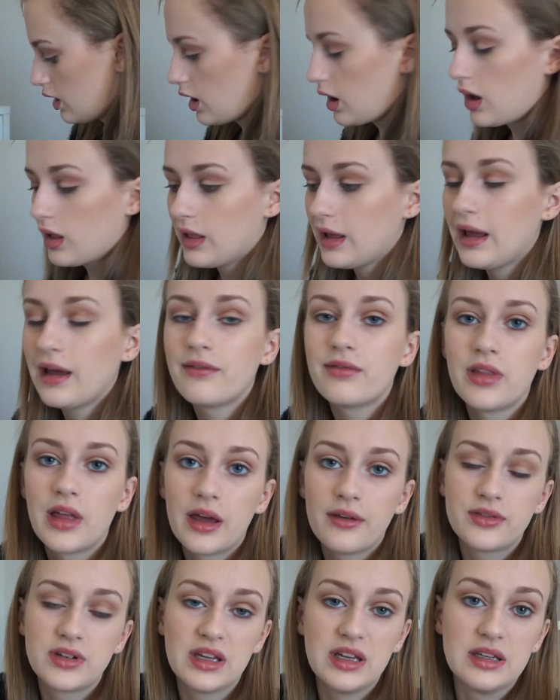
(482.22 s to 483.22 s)
All I have
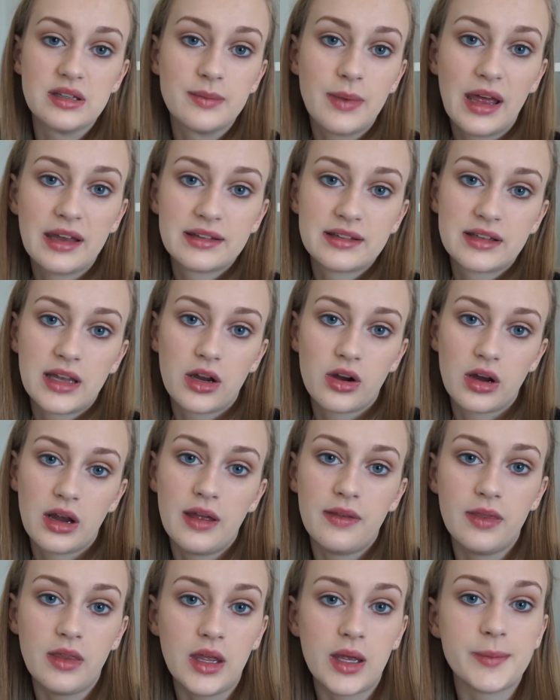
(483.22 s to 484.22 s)
left is mascara
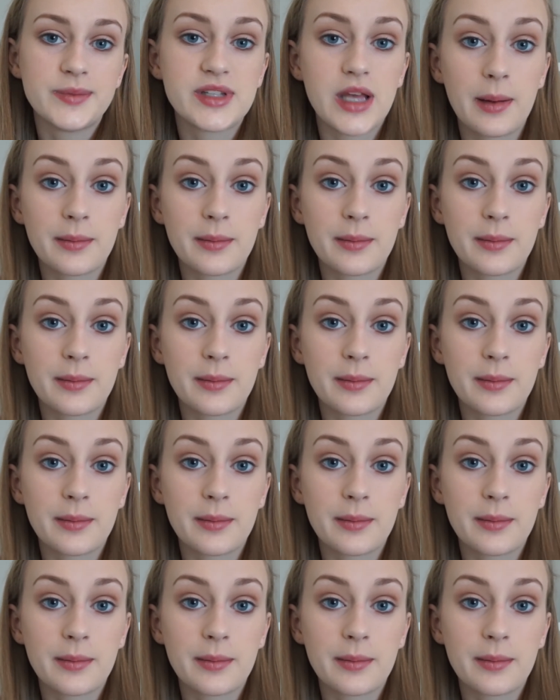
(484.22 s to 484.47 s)
and lips.